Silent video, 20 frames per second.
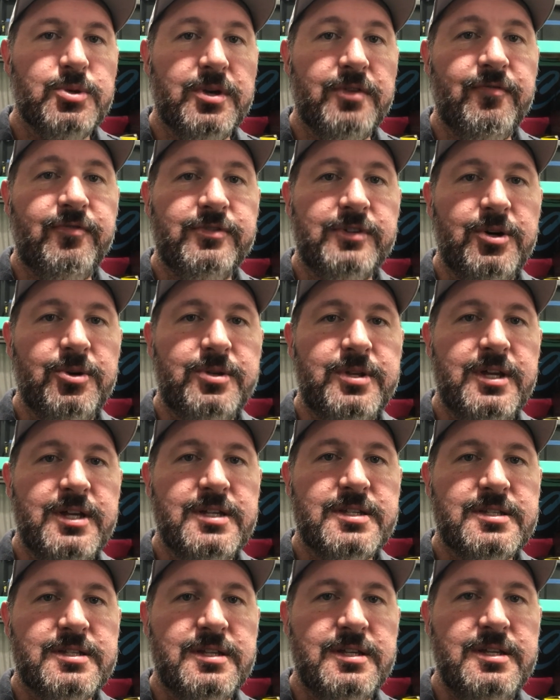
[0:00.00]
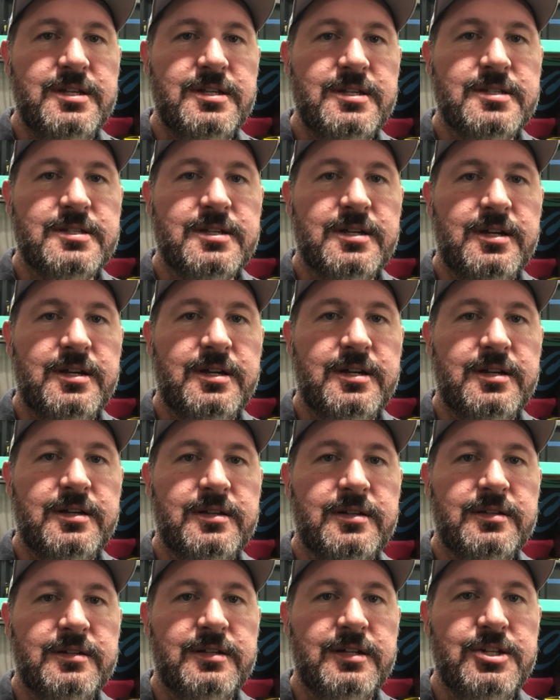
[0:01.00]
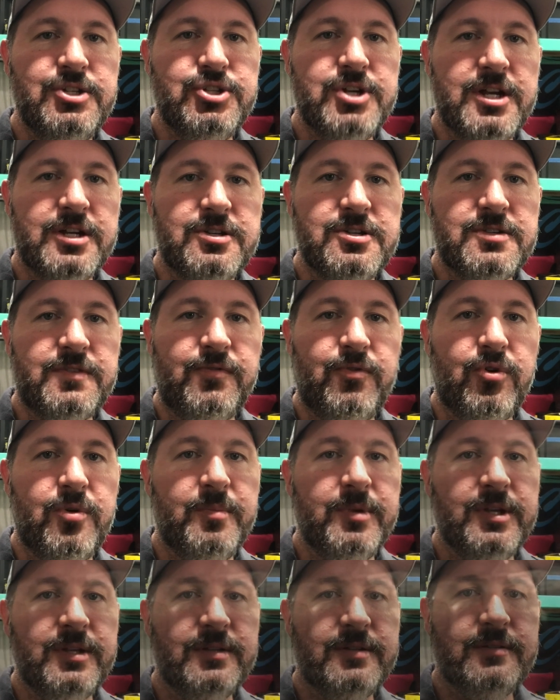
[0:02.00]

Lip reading: flow test these injectors for me.